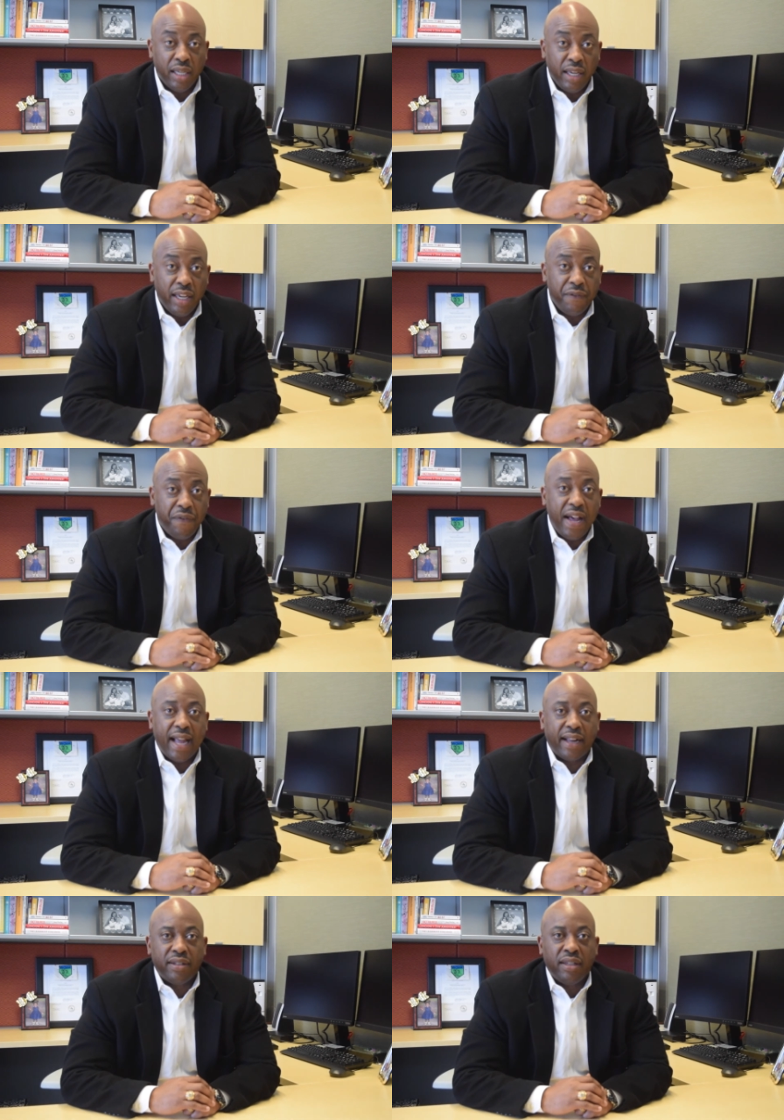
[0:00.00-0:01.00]
In
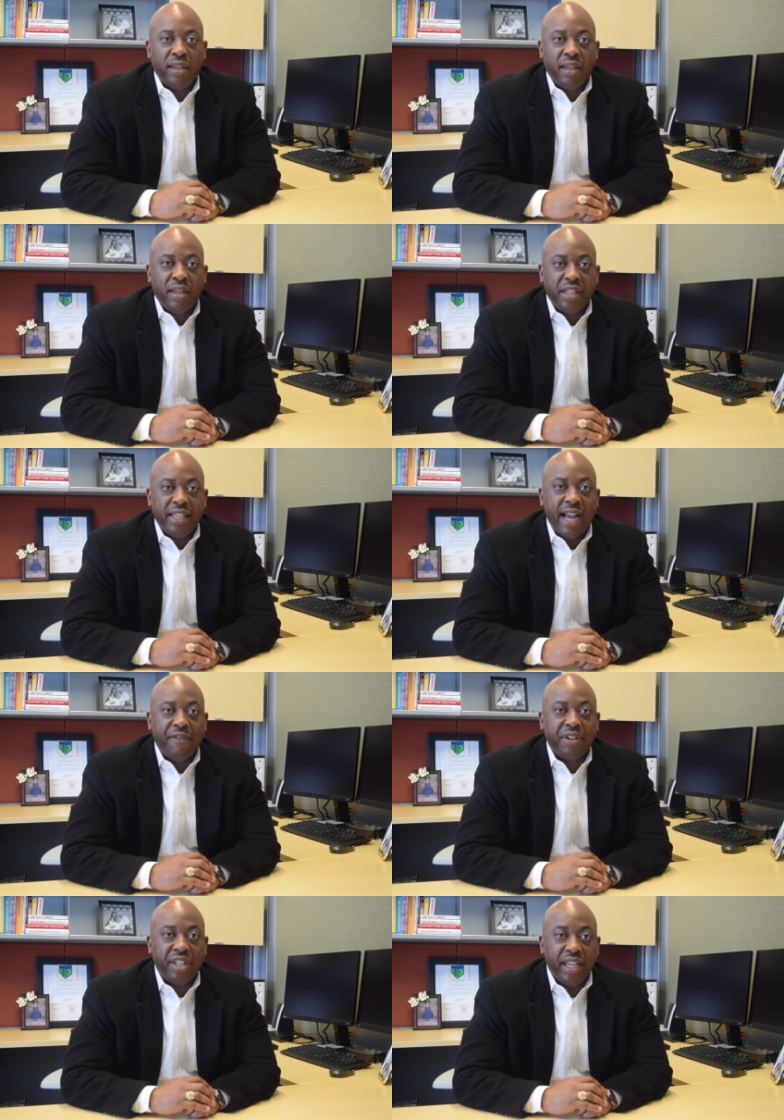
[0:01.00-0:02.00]
fact, the
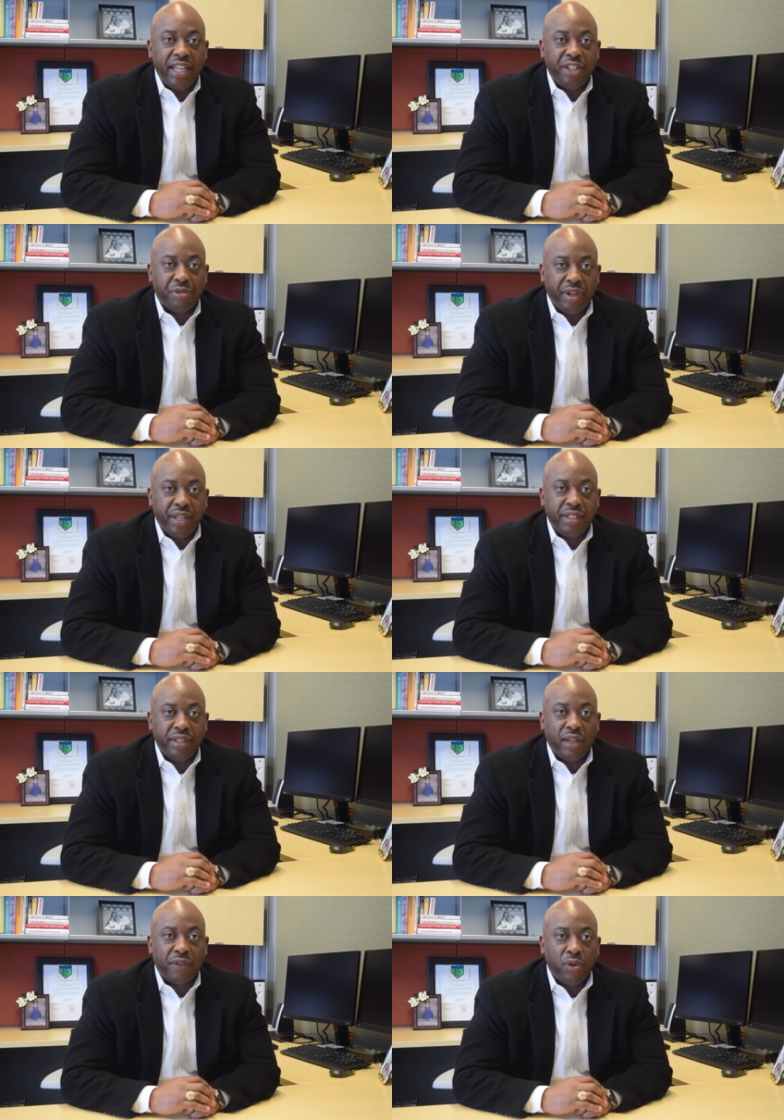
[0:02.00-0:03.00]
average age range
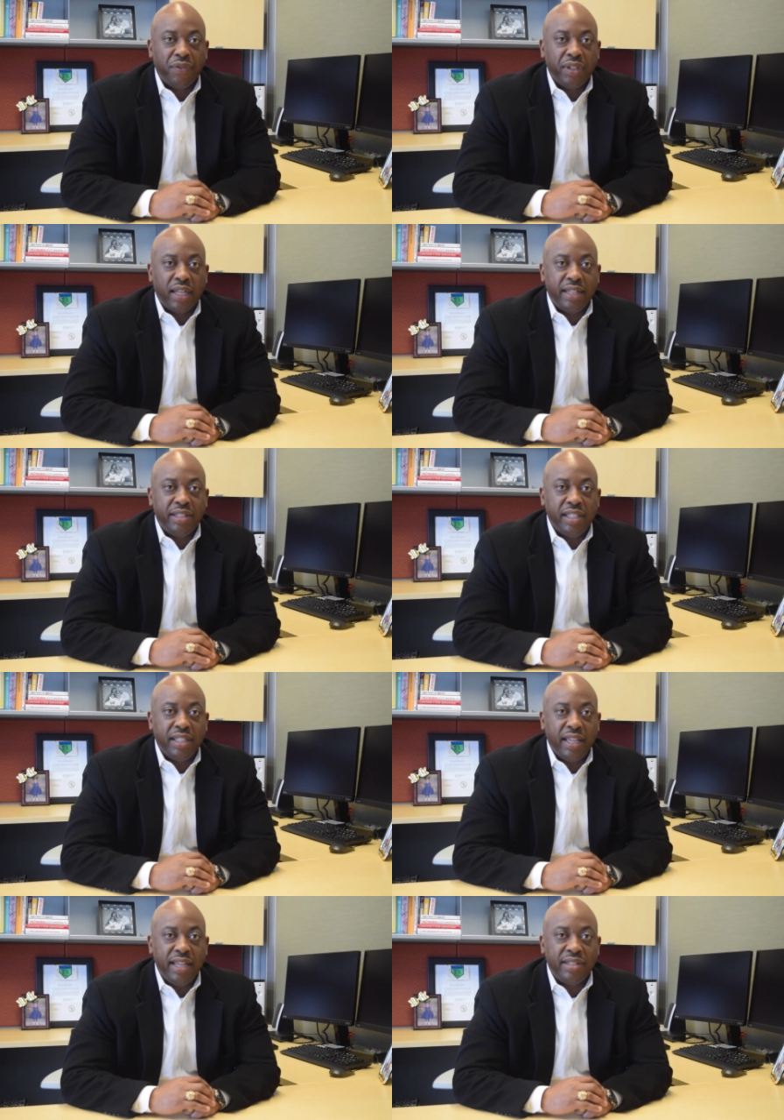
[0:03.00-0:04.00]
of COVID-19
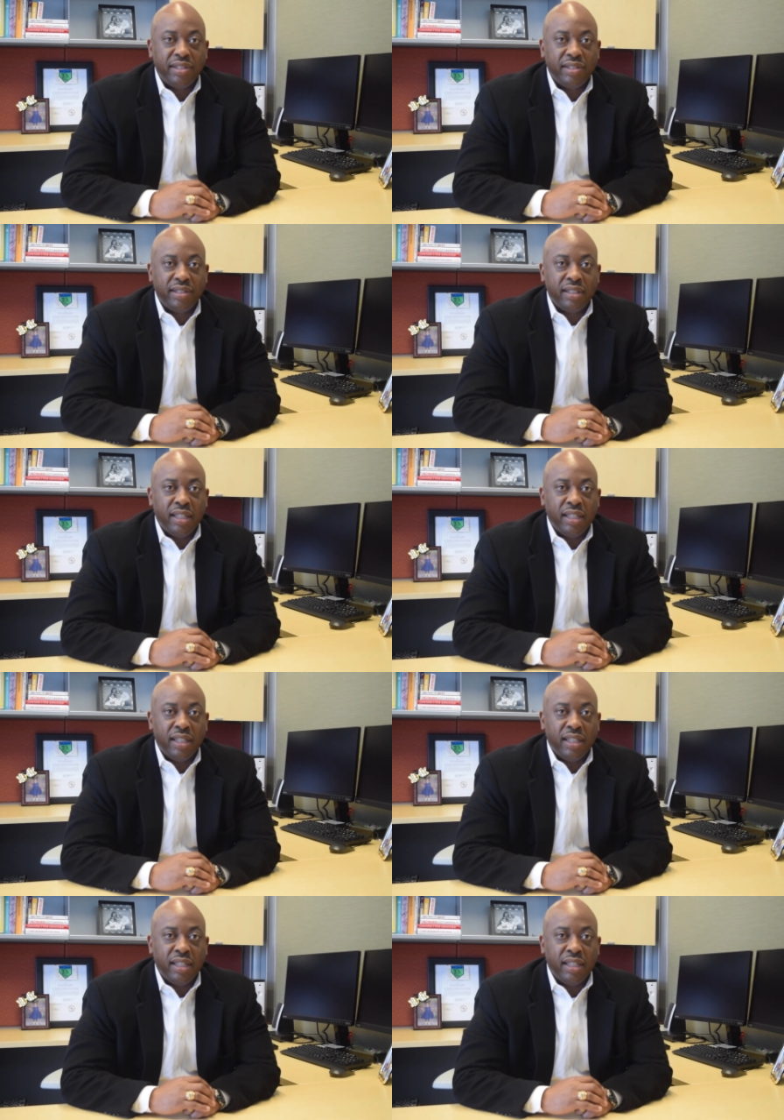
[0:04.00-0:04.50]
cases